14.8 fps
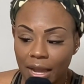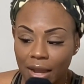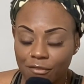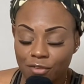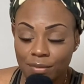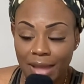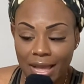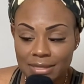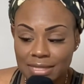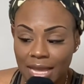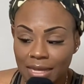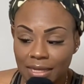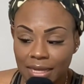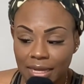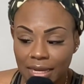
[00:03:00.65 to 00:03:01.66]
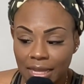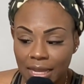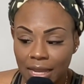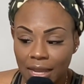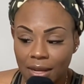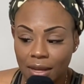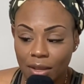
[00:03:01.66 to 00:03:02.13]
from the outside looking
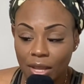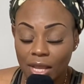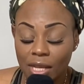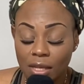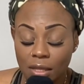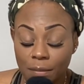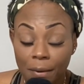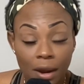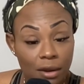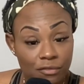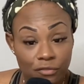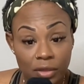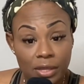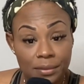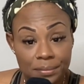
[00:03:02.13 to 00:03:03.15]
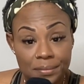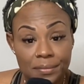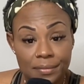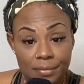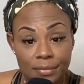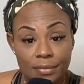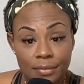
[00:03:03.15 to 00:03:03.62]
in, it looked perfect.
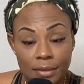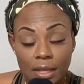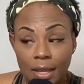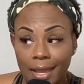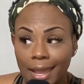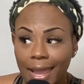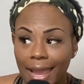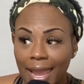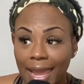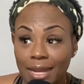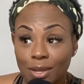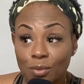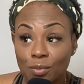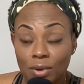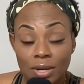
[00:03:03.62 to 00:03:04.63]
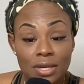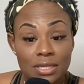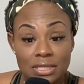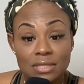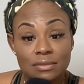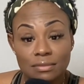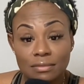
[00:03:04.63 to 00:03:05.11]
And it
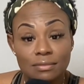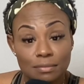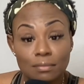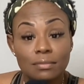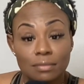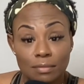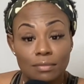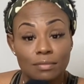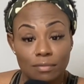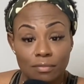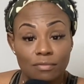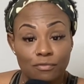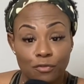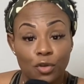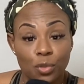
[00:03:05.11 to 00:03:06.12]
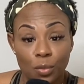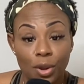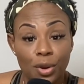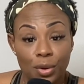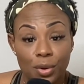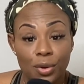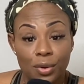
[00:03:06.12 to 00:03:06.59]
was for the
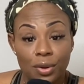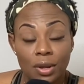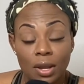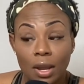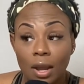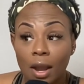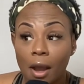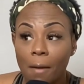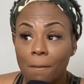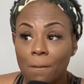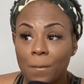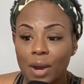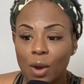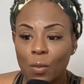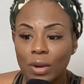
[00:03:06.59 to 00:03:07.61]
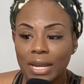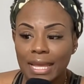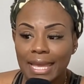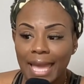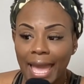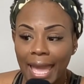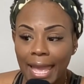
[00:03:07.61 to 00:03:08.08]
world. But when it
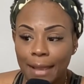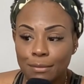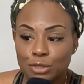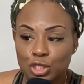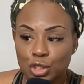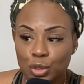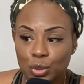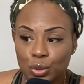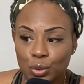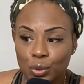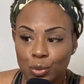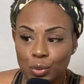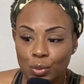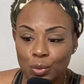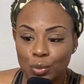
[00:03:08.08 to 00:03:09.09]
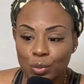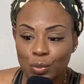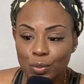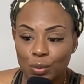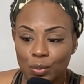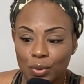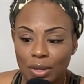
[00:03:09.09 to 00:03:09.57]
came
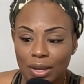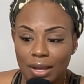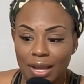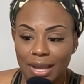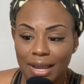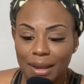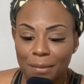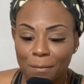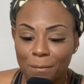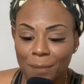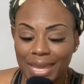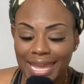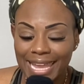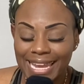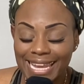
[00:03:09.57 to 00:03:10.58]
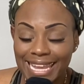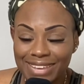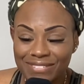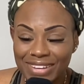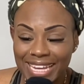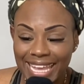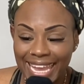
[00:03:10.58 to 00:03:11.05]
to me
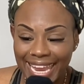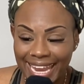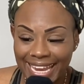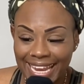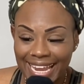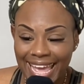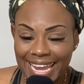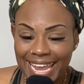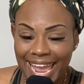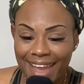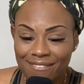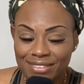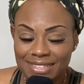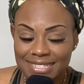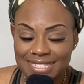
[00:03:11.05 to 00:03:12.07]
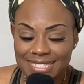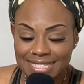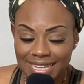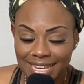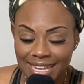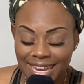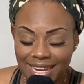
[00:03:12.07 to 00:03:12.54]
living in it and having to
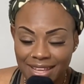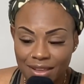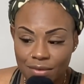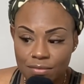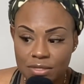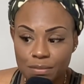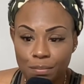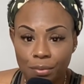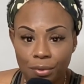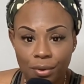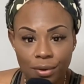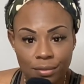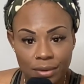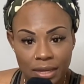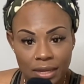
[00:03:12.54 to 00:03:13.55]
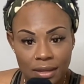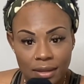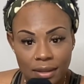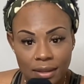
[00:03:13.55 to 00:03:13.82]
sit in it, it was boring.